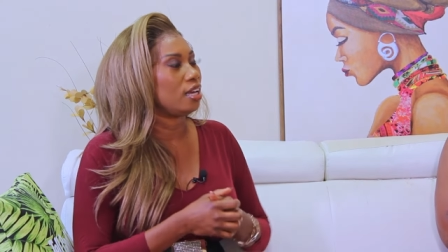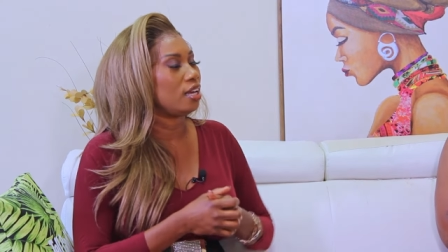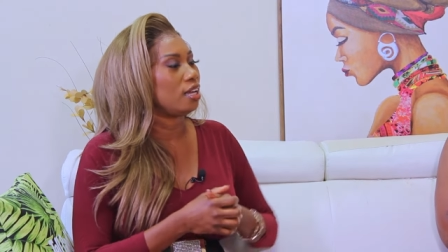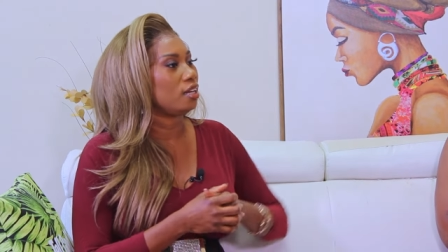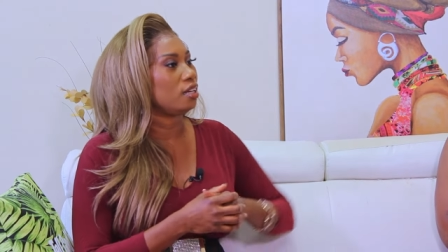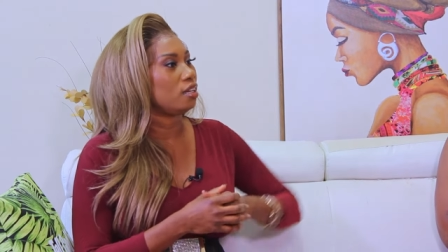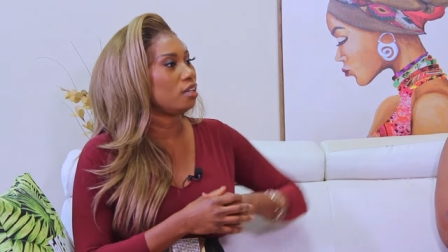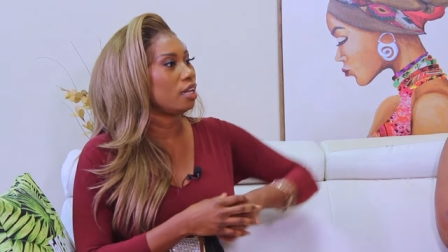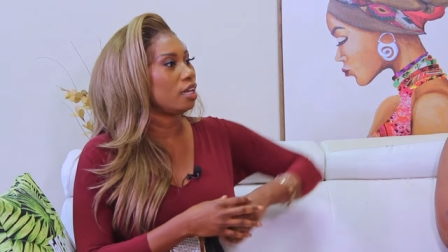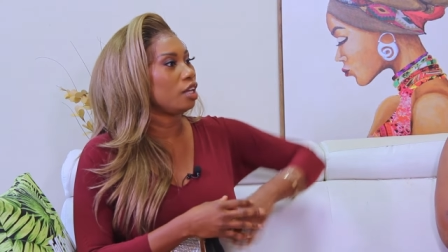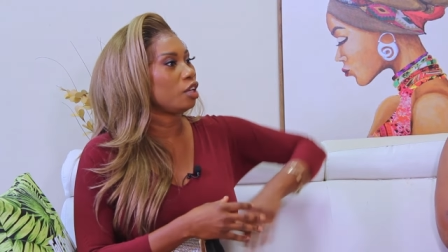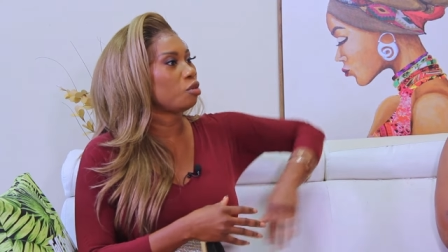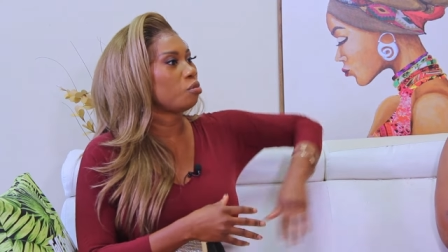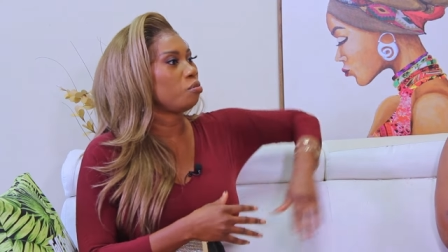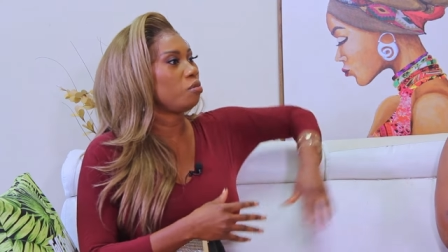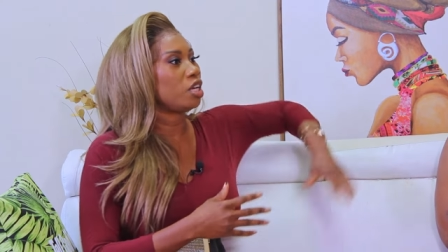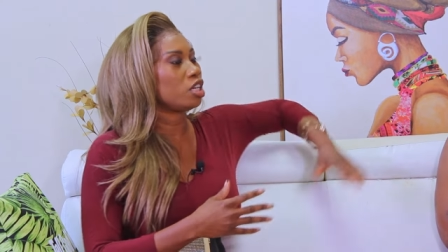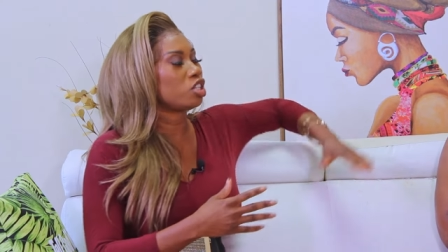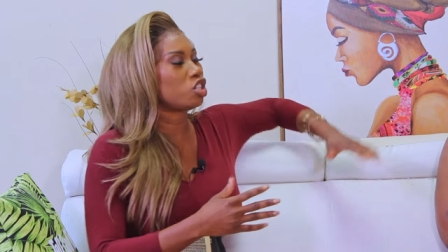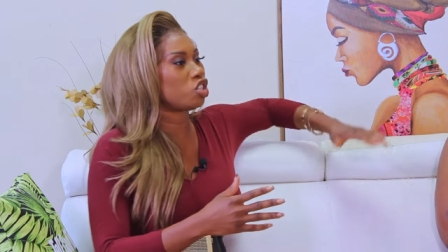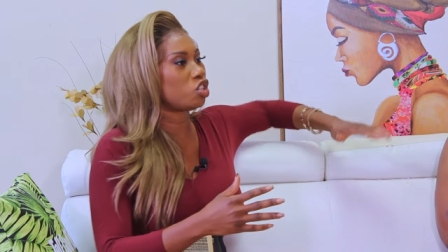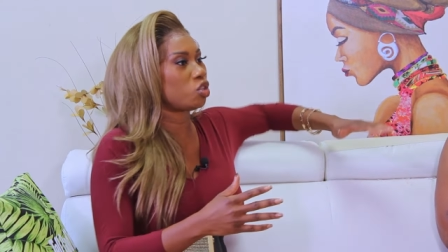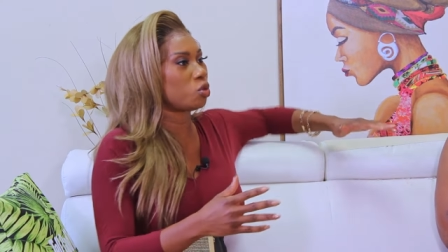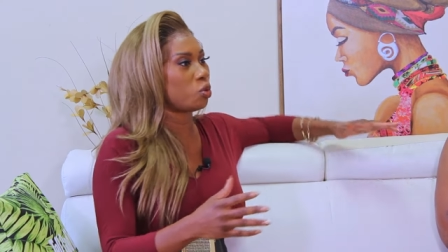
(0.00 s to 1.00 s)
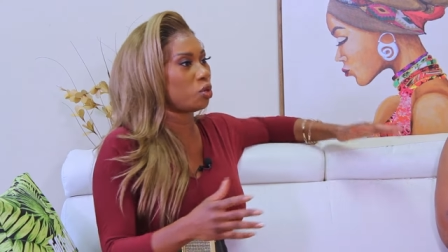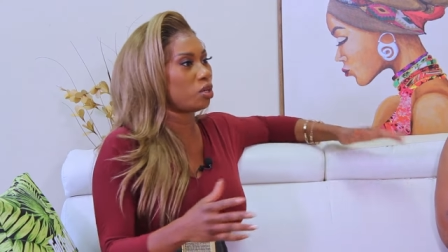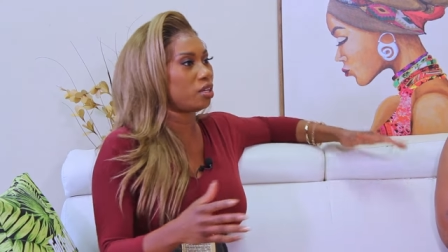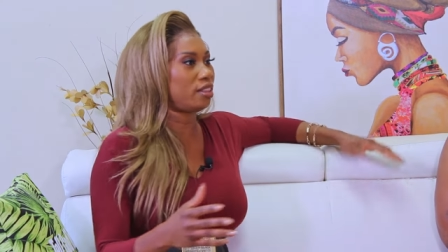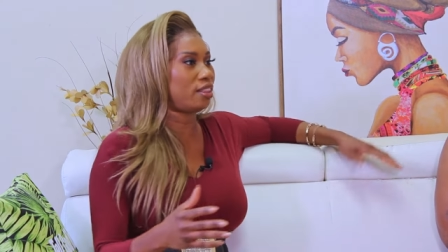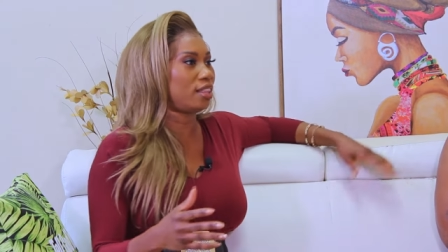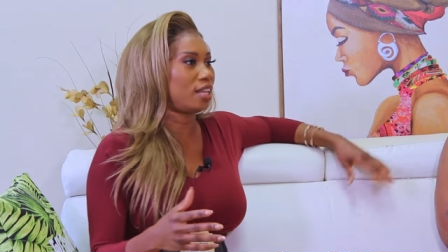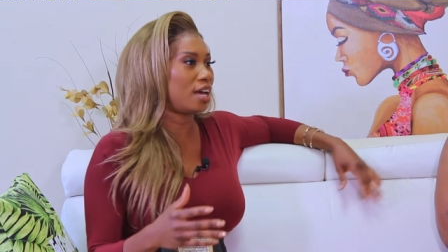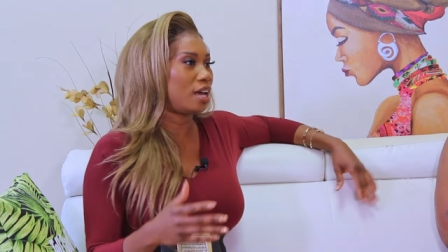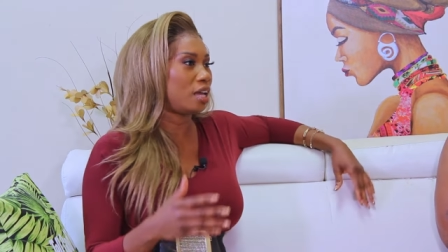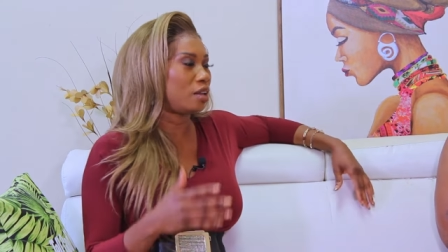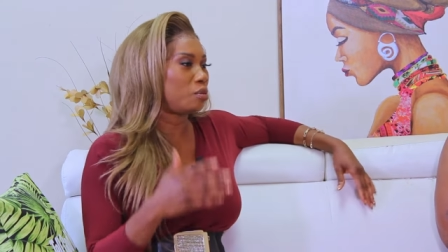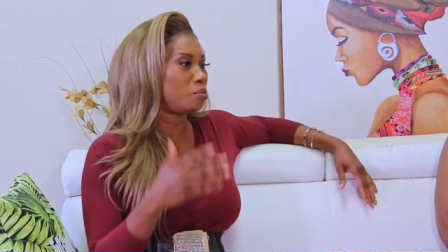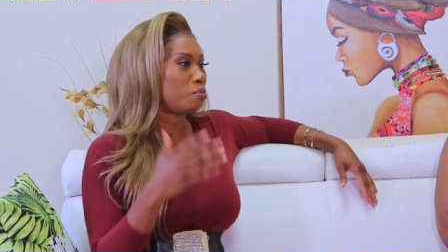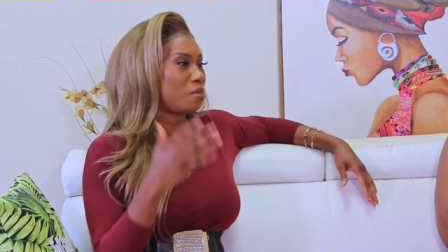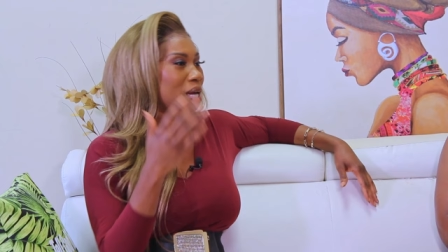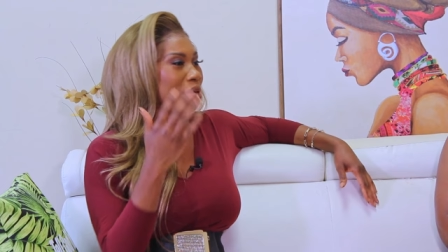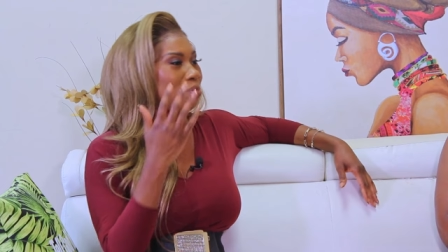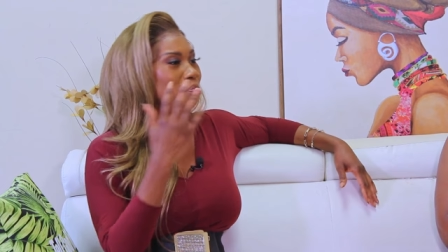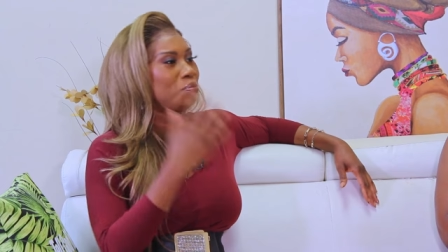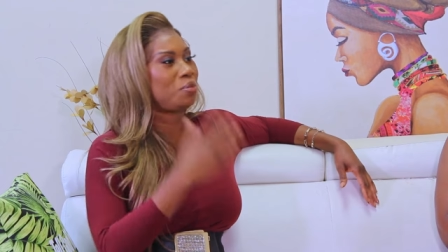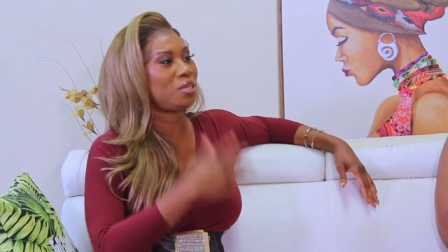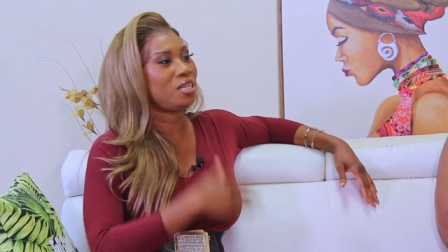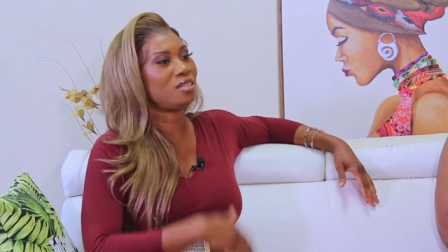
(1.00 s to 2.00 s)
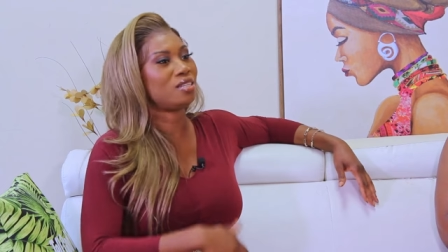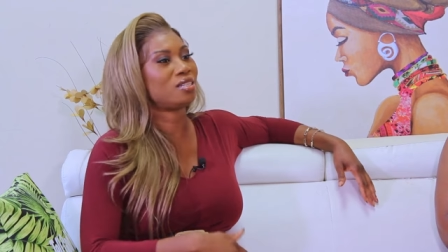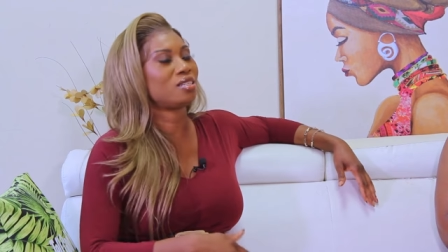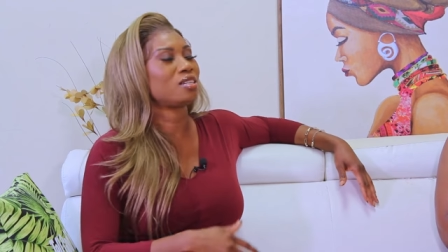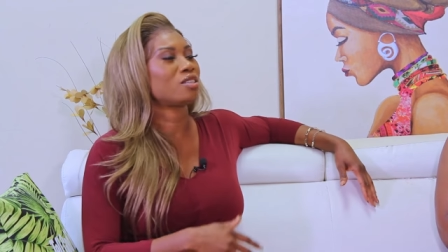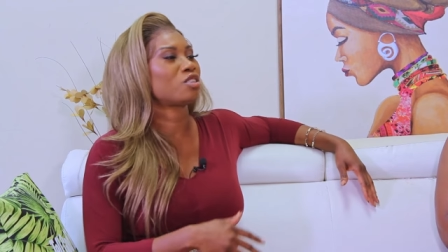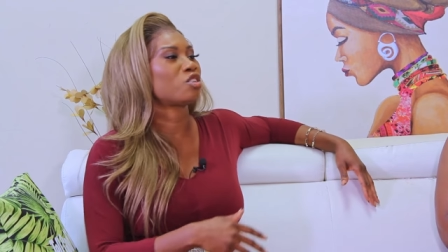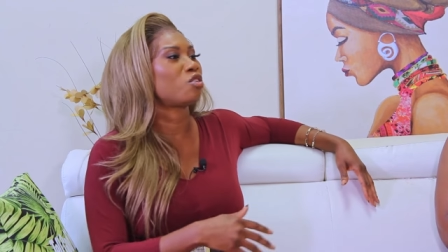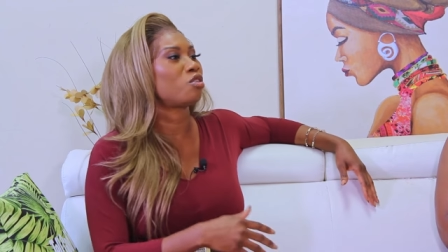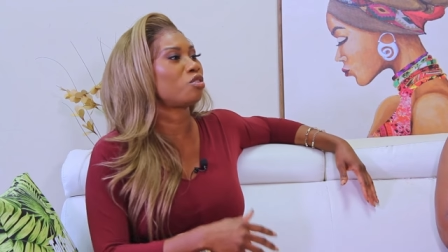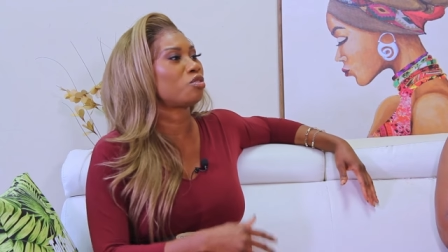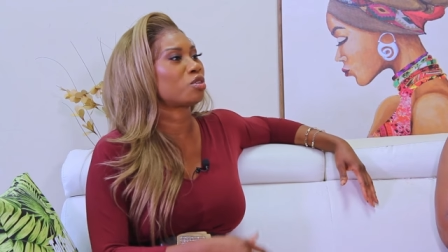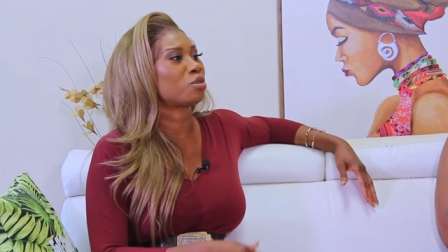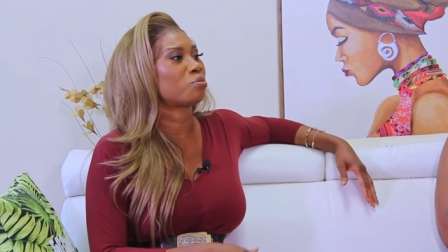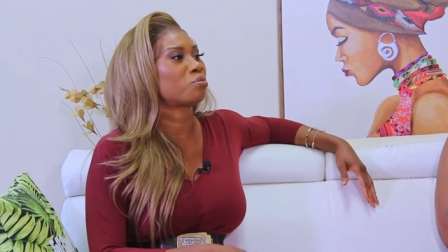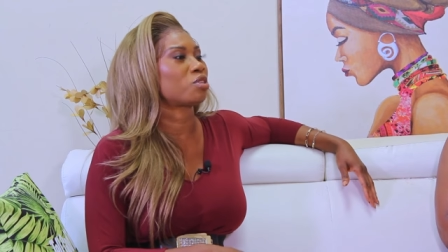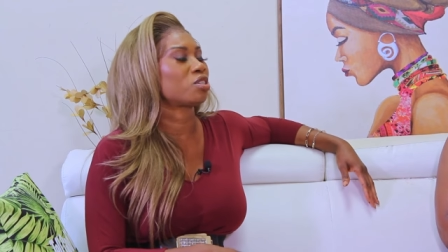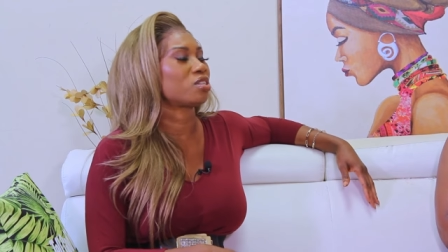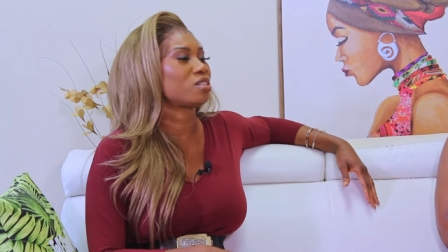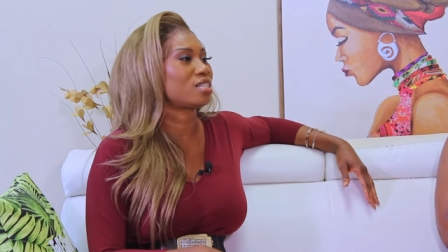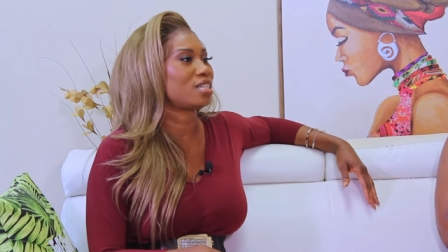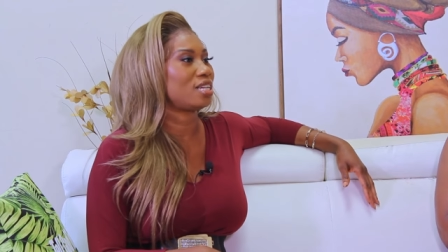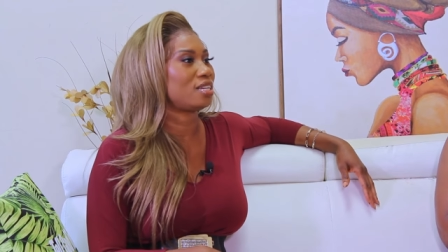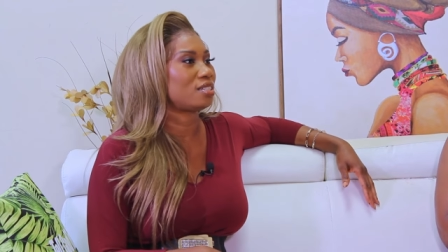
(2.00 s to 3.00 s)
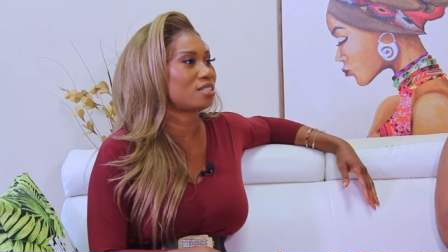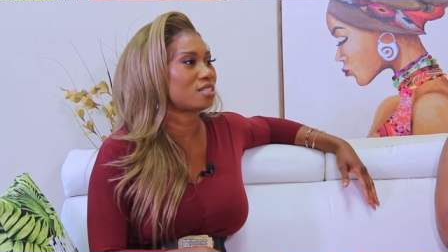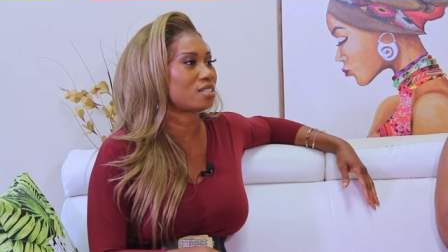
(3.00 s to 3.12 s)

and like make sure that my peace is one hundred percent,